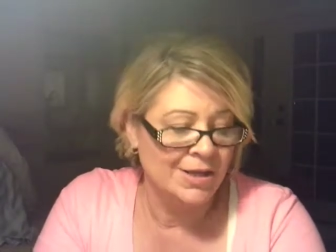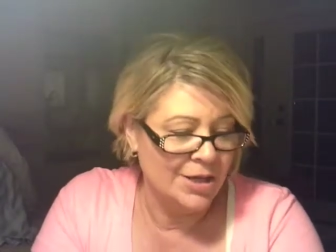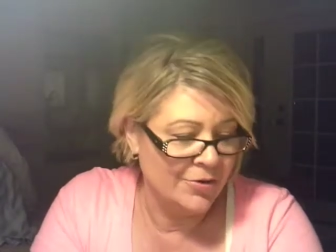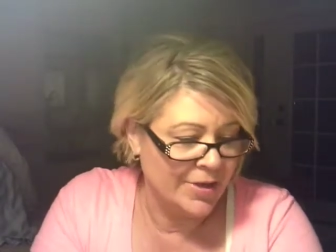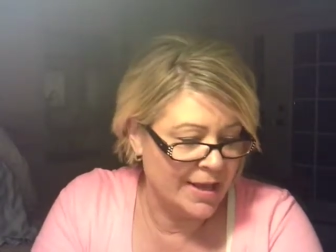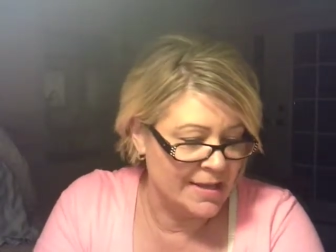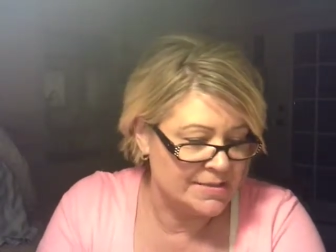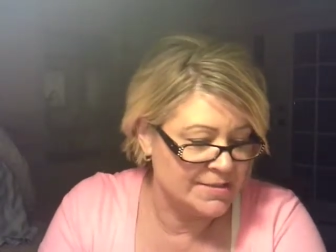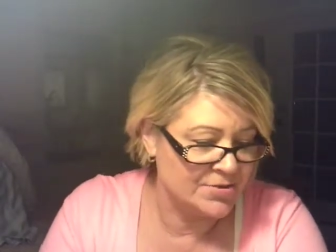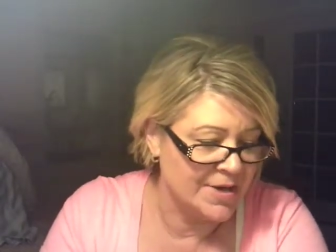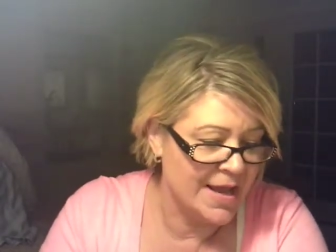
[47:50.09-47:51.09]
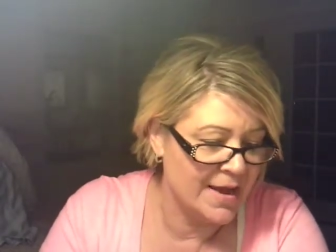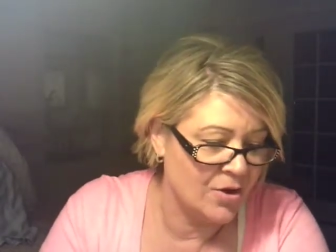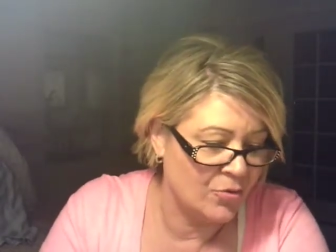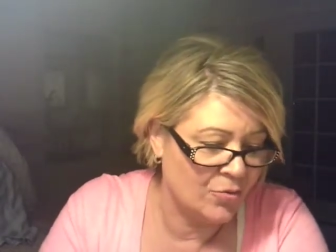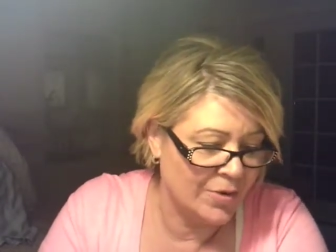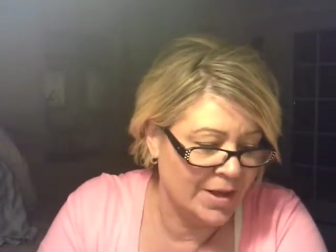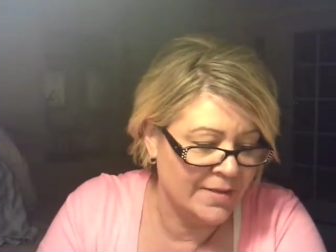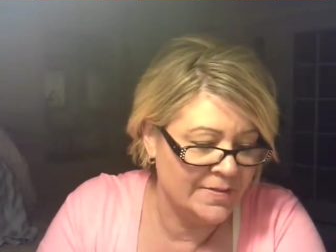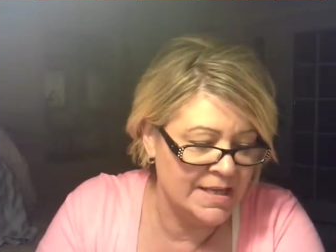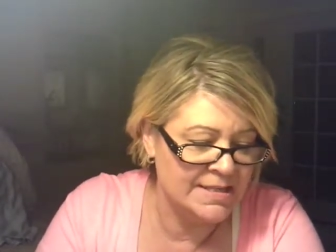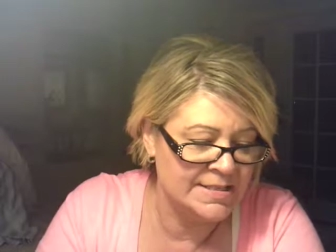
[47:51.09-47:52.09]
Okay, so now,
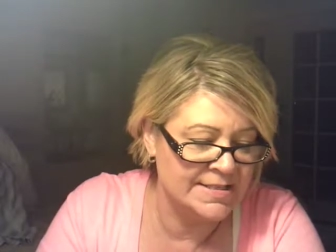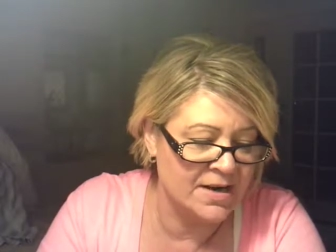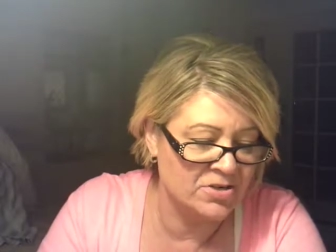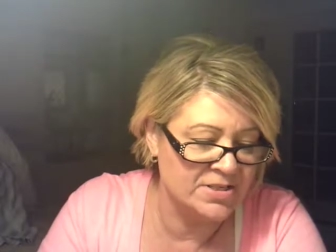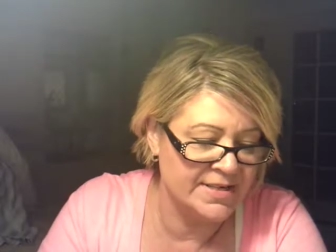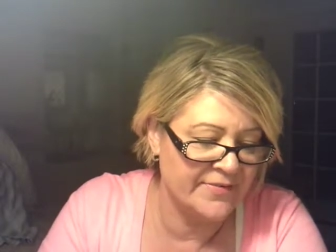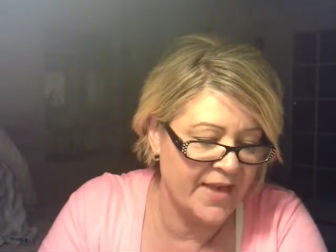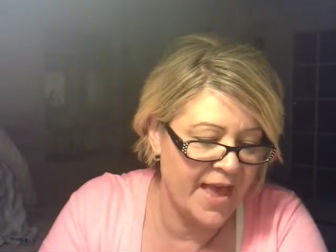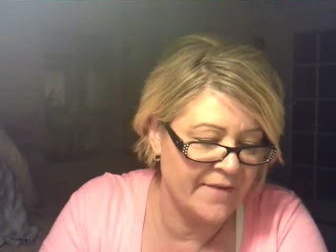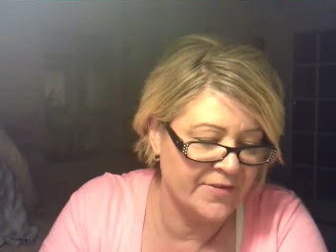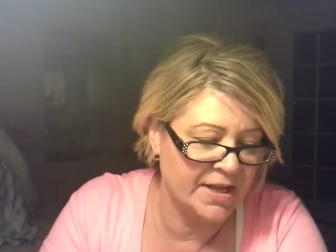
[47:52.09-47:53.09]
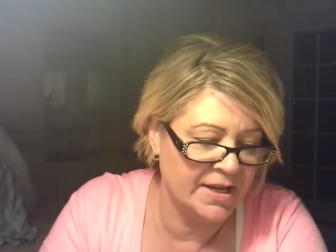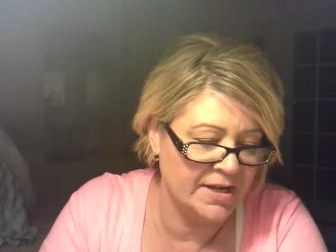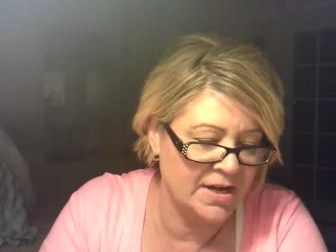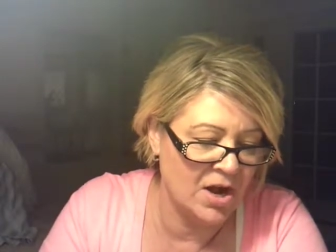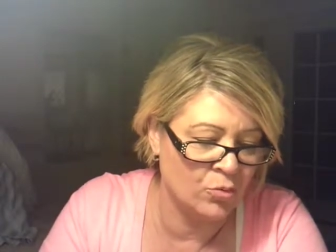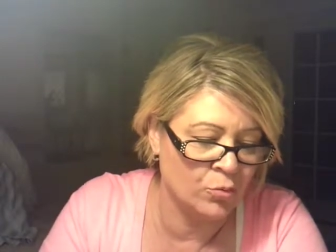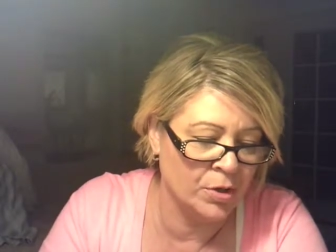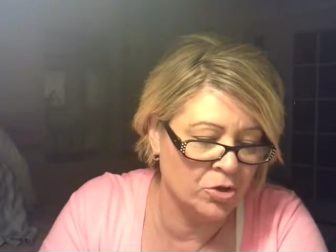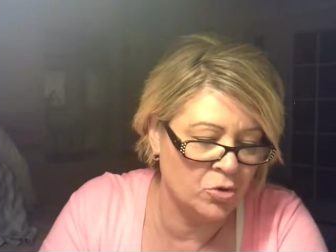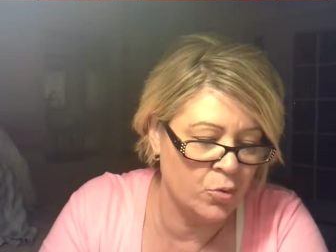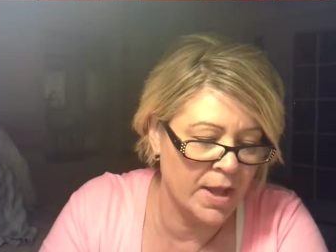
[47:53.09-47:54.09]
these stars of heaven,
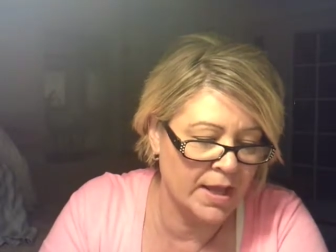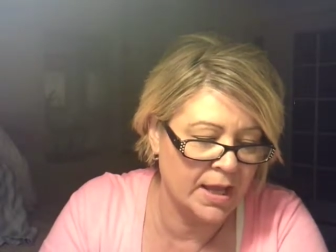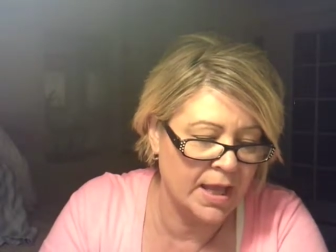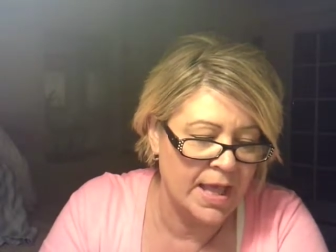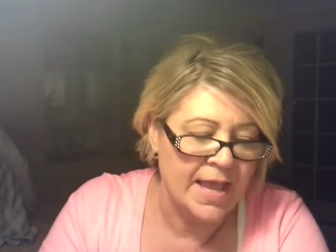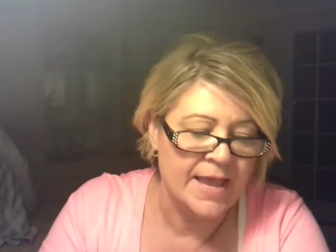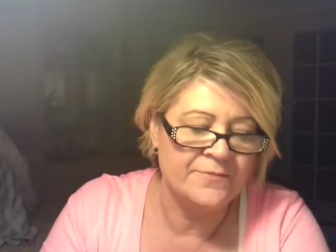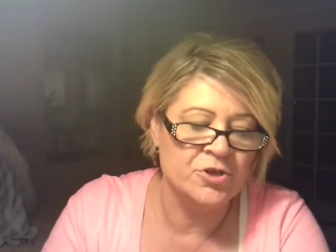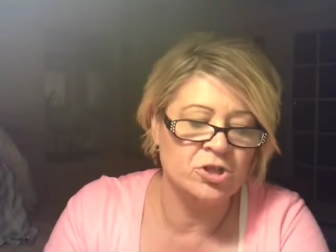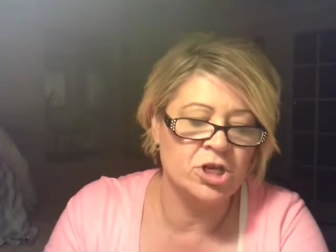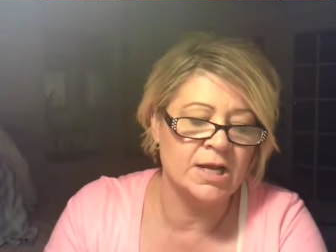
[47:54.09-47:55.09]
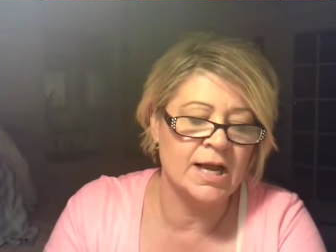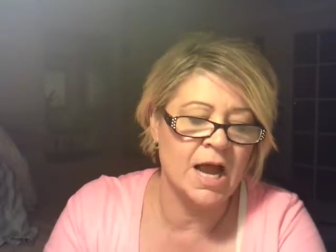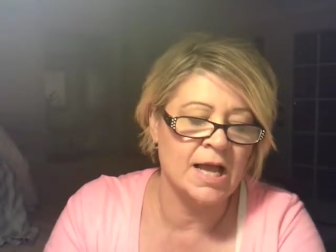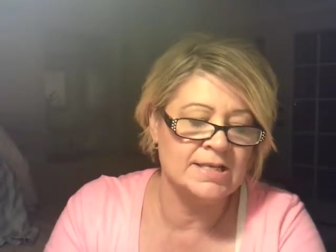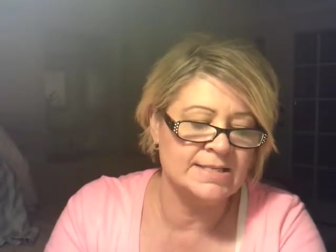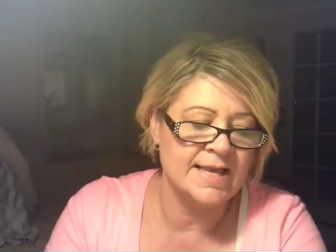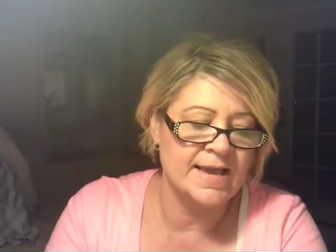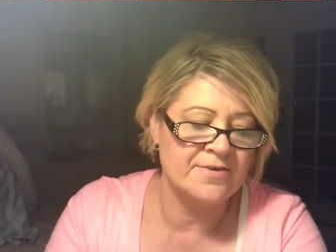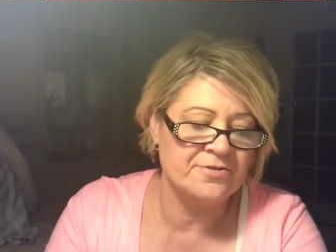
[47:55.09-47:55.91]
real quick, if you look at Isaiah